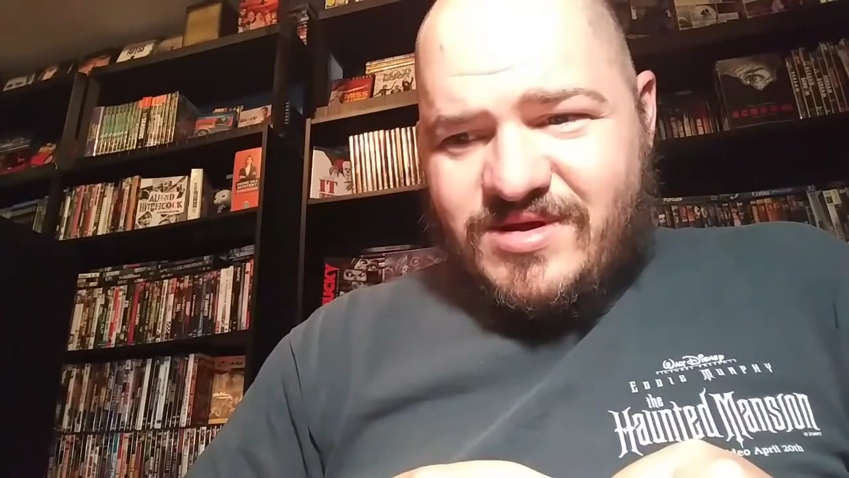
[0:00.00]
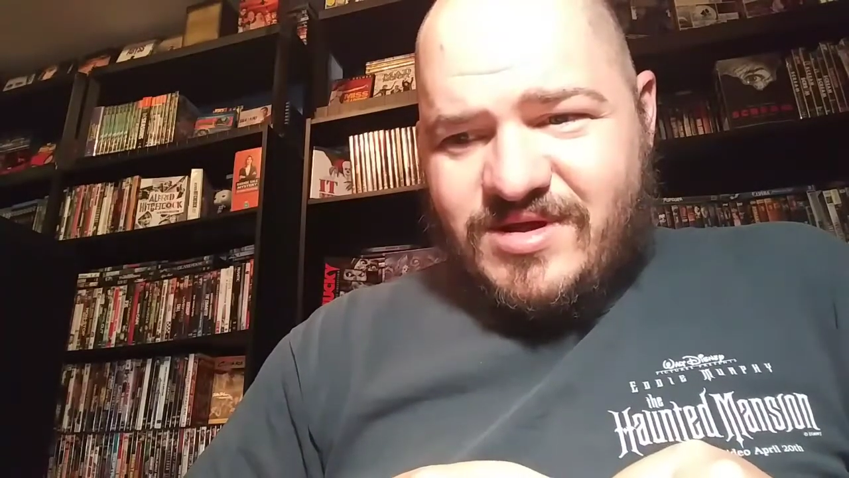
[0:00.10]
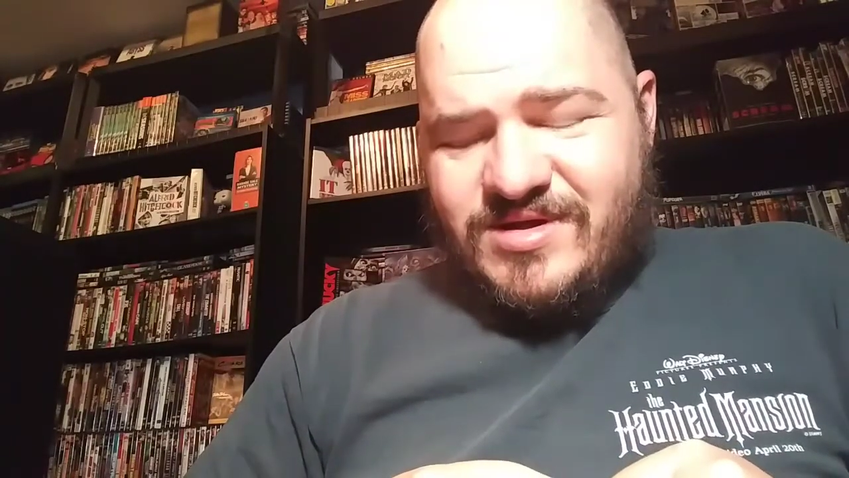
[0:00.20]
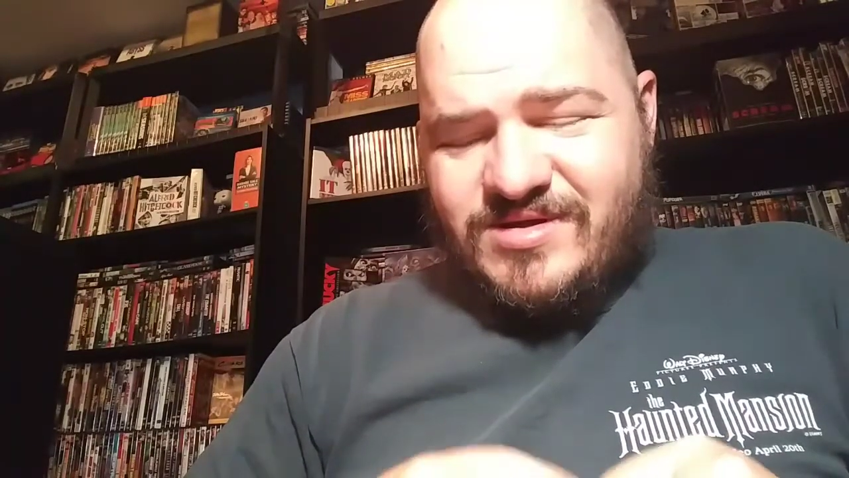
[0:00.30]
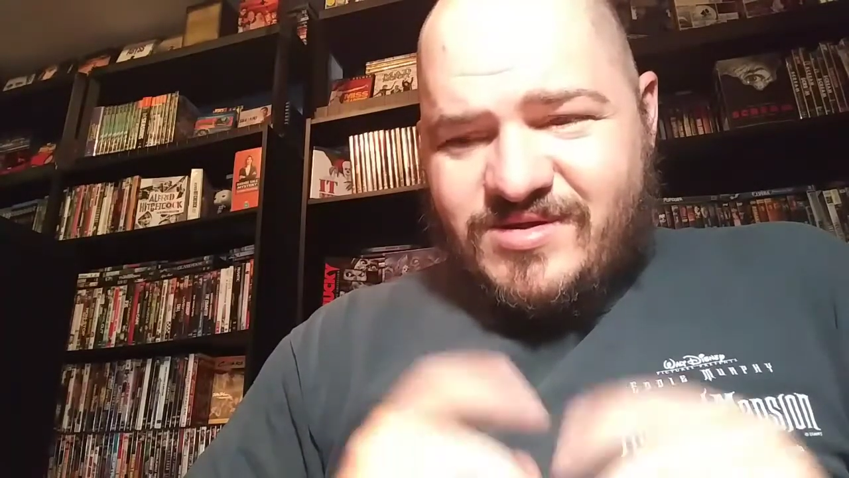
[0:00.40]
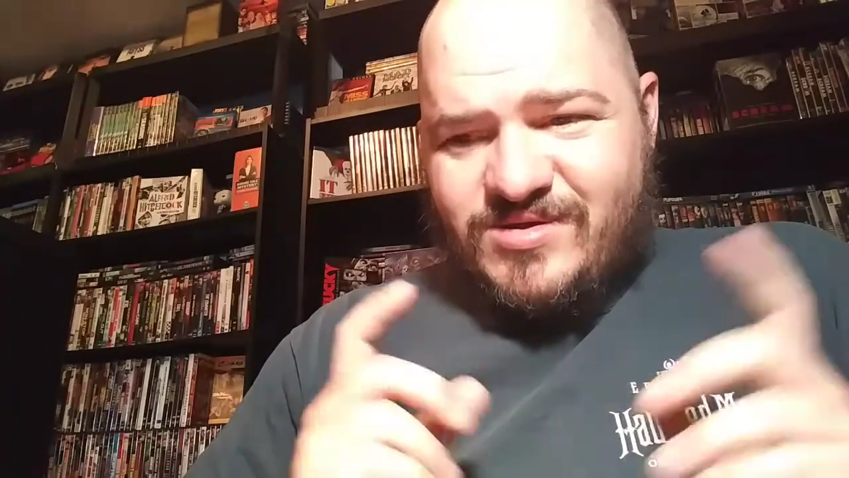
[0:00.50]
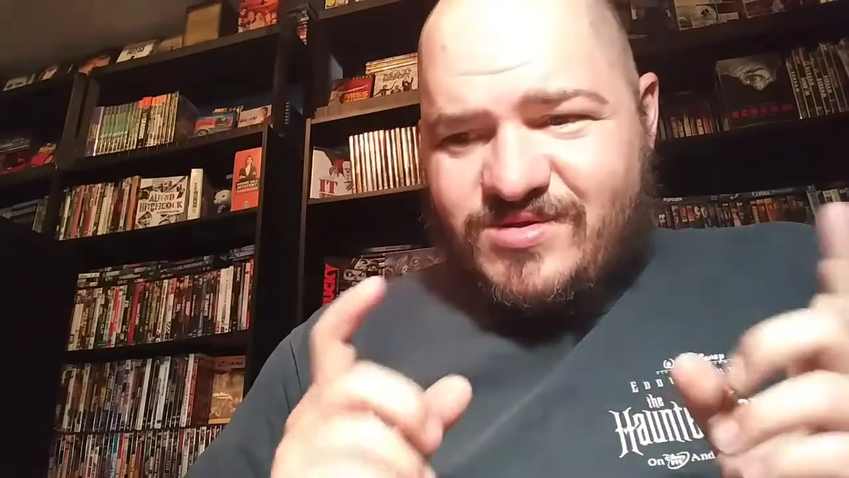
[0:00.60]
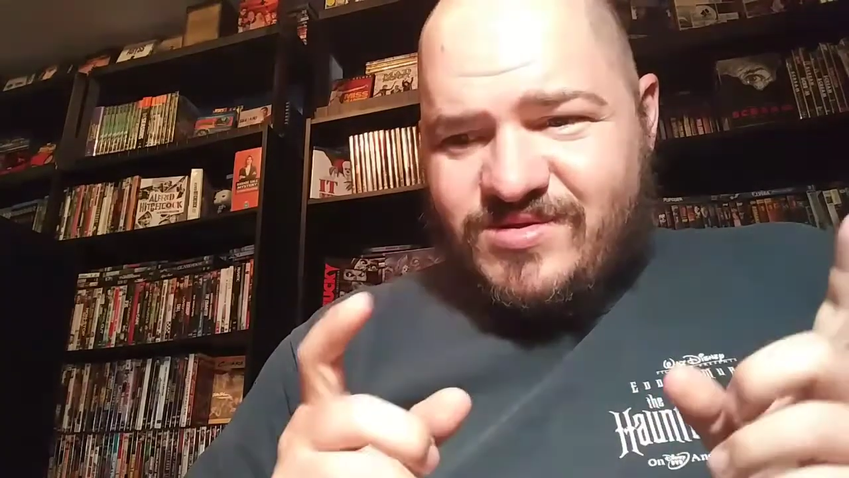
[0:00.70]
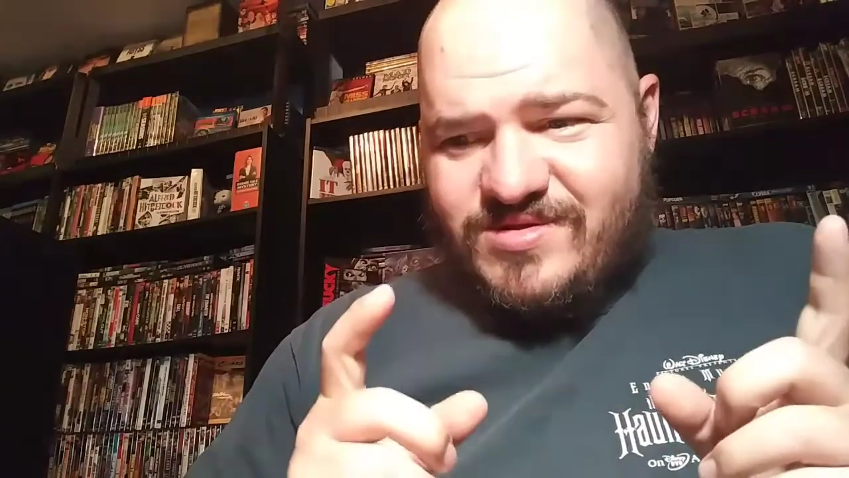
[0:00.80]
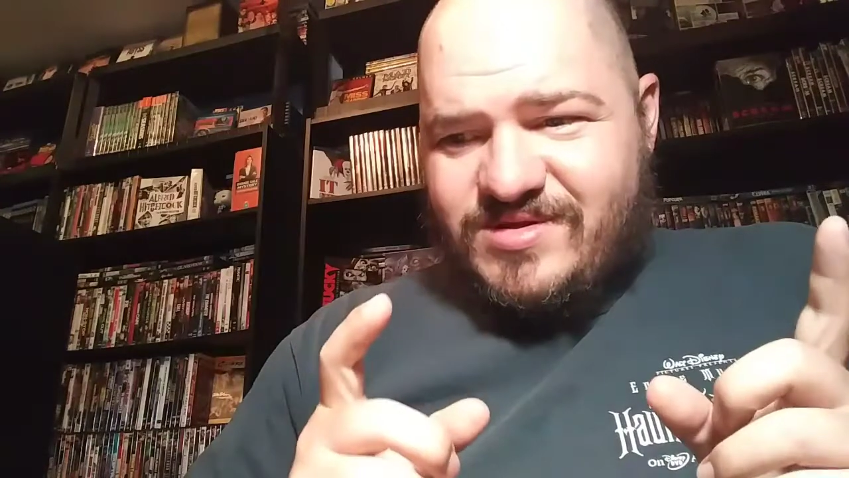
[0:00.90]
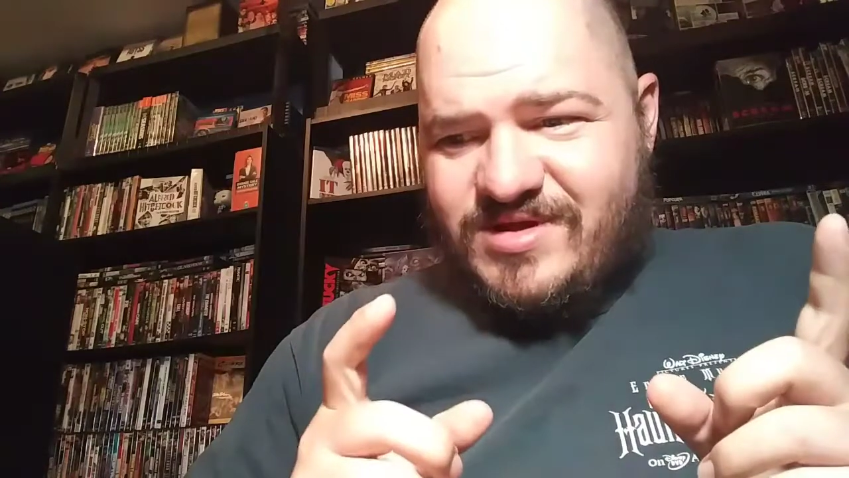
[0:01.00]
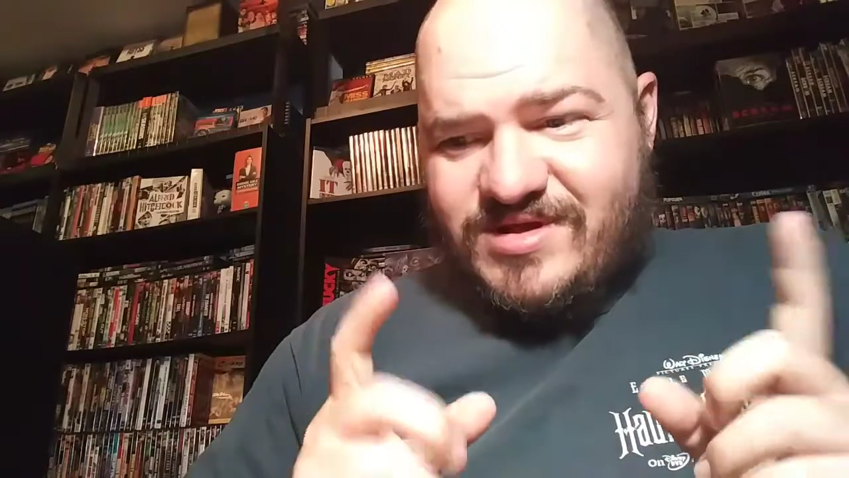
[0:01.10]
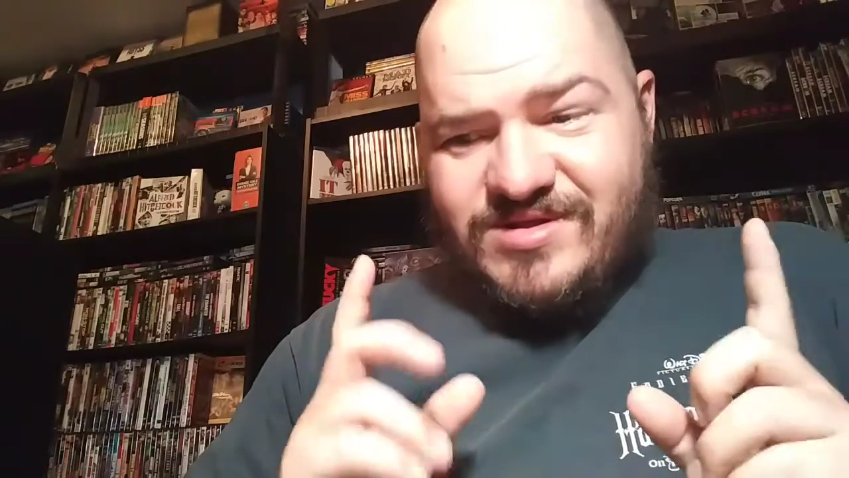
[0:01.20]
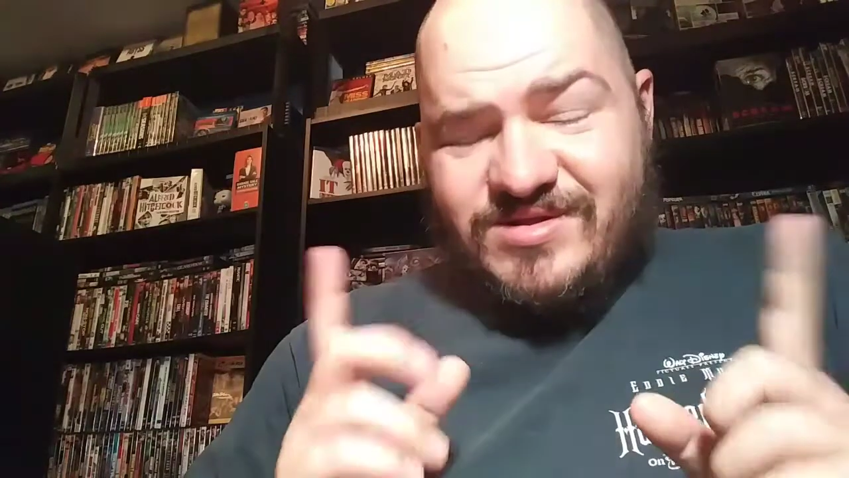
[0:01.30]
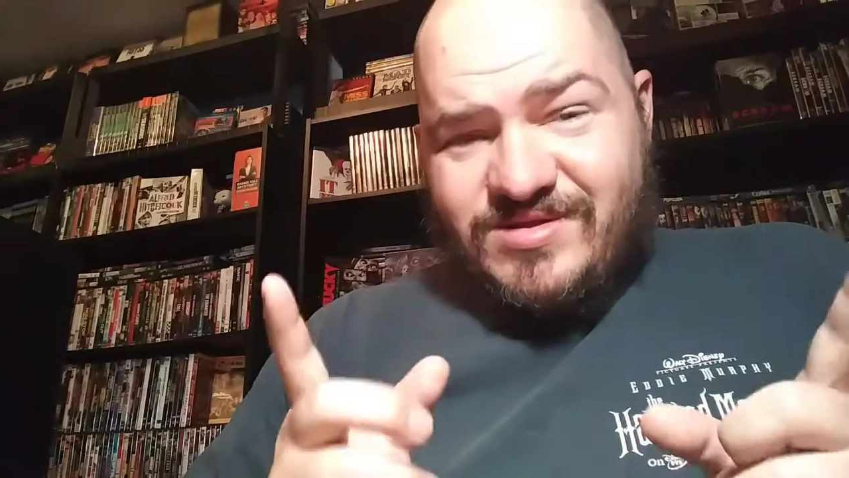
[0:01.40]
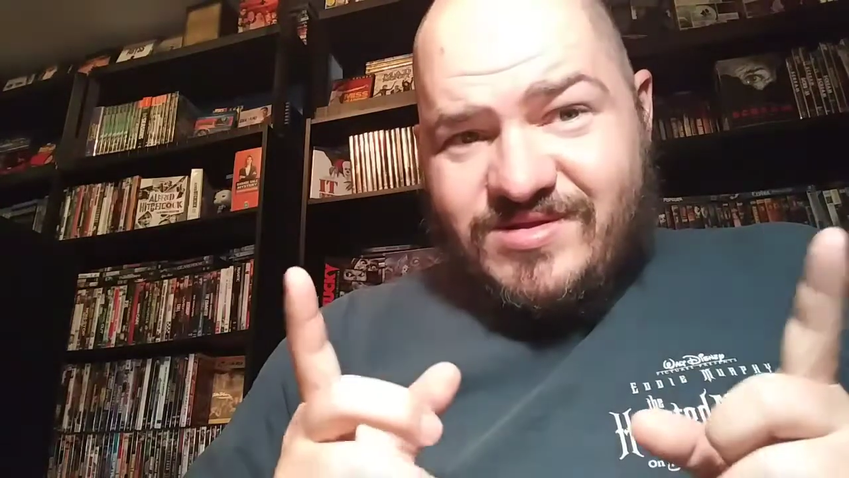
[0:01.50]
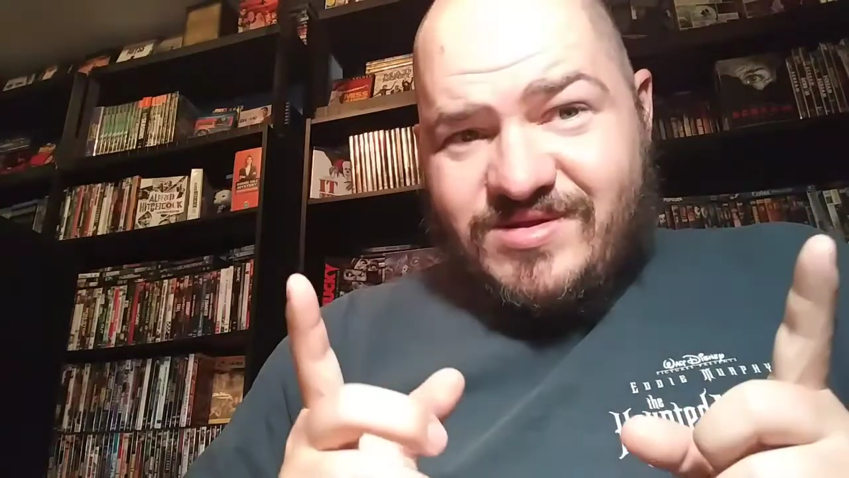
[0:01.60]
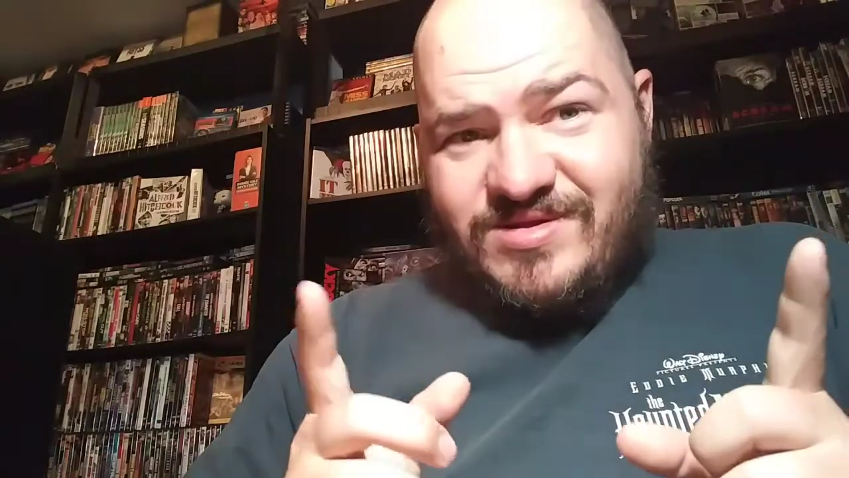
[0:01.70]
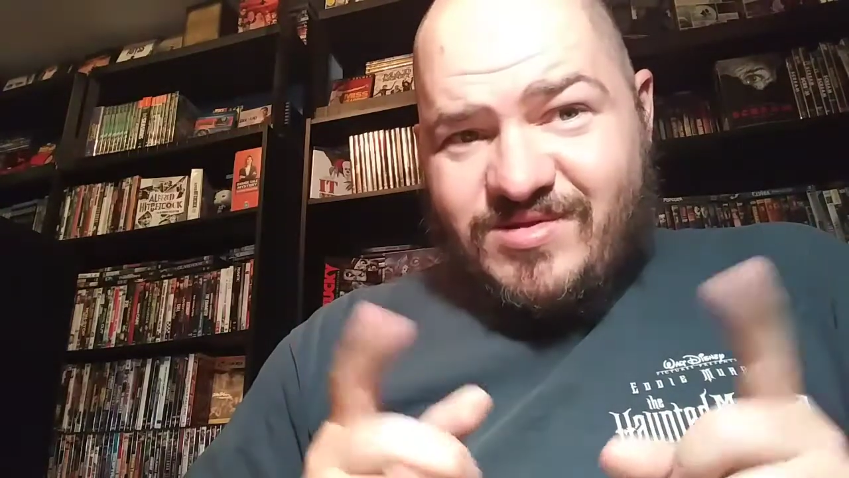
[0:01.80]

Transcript: It's